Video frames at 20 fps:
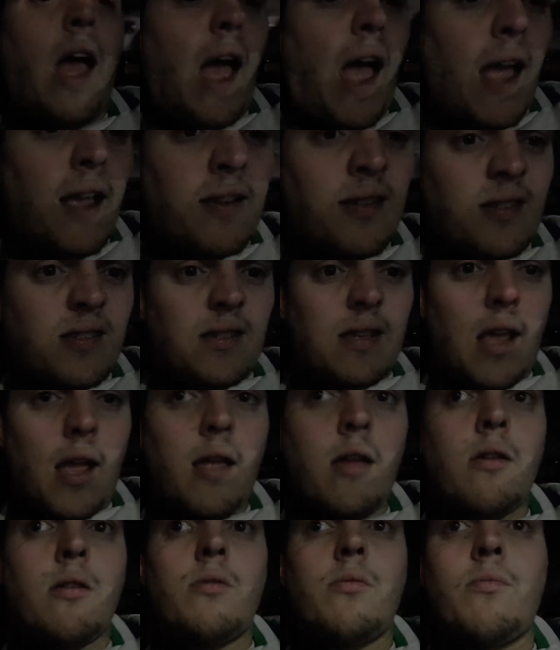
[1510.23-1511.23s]

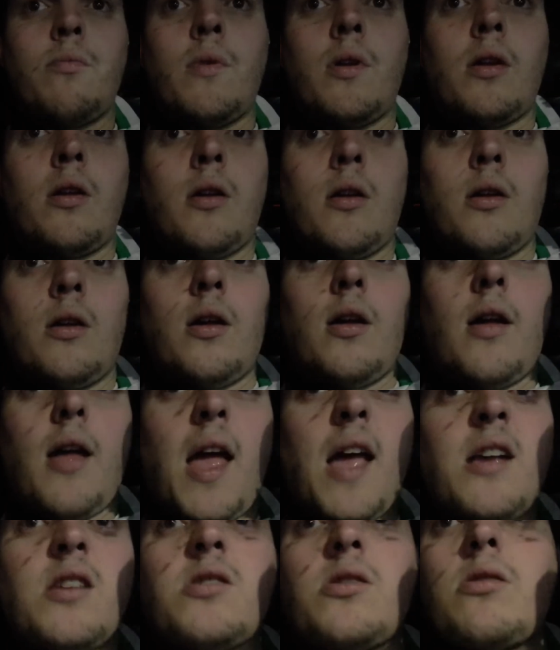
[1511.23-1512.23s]
Extra,
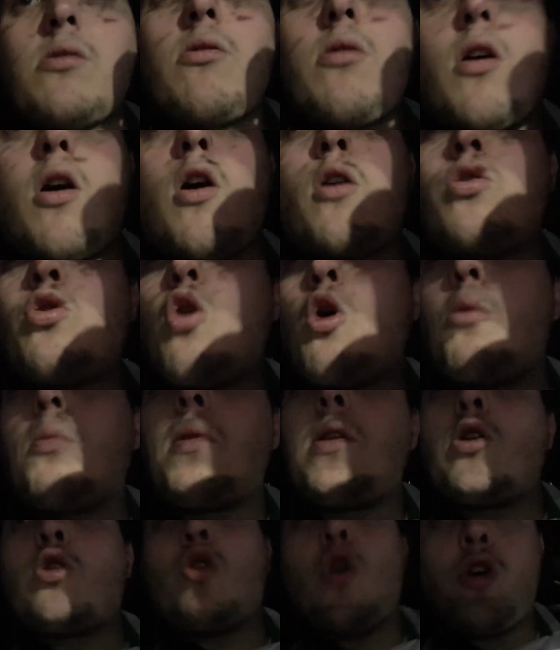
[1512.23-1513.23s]
extra are
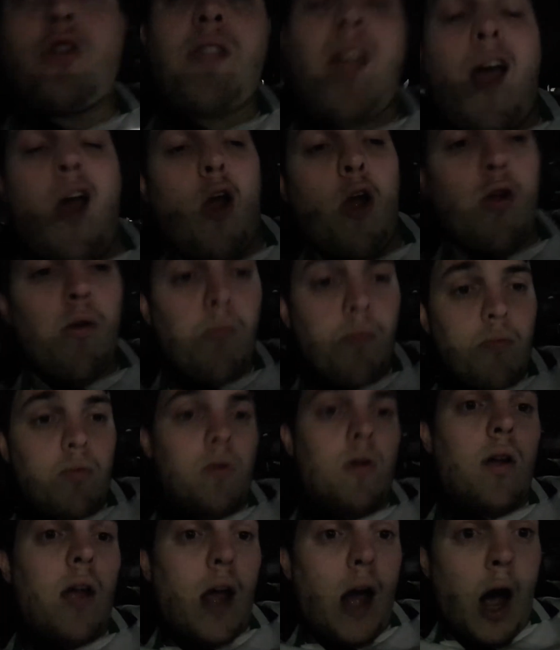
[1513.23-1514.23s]
normally good at home,
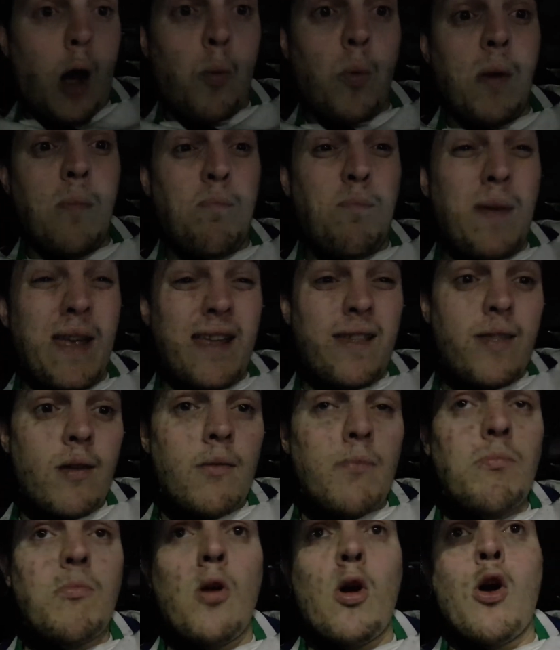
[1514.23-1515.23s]
and we beat
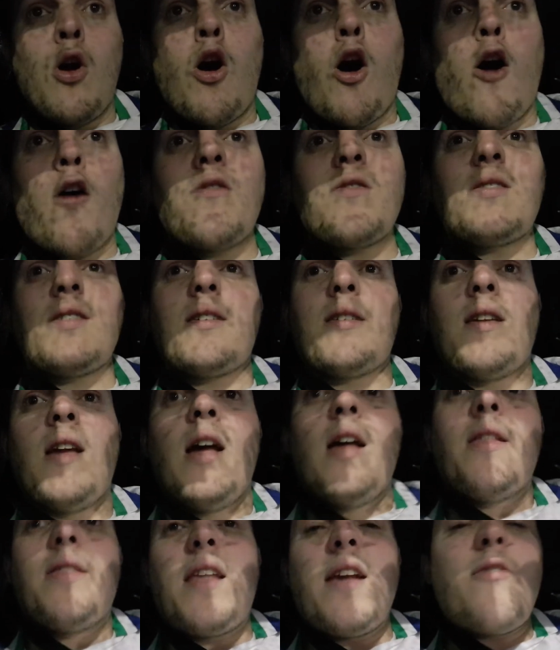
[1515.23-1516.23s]
them. Obviously,
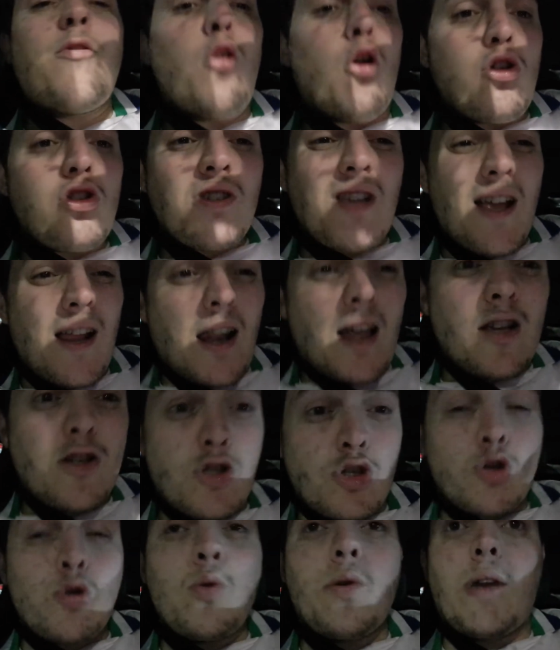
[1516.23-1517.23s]
they've lost their
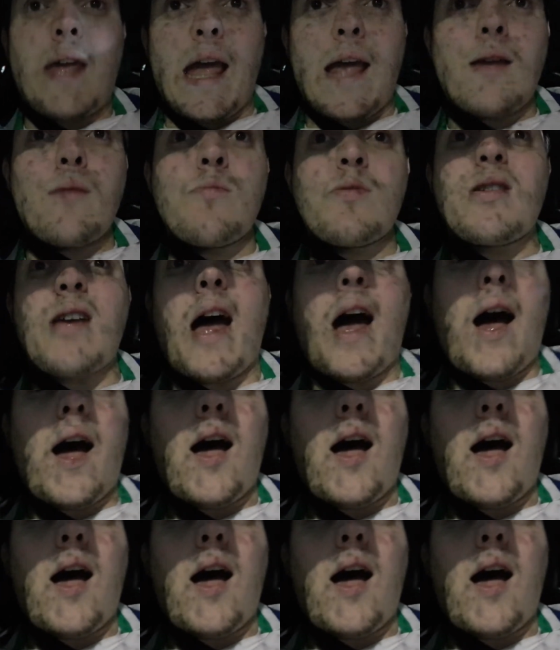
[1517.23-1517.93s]
last two games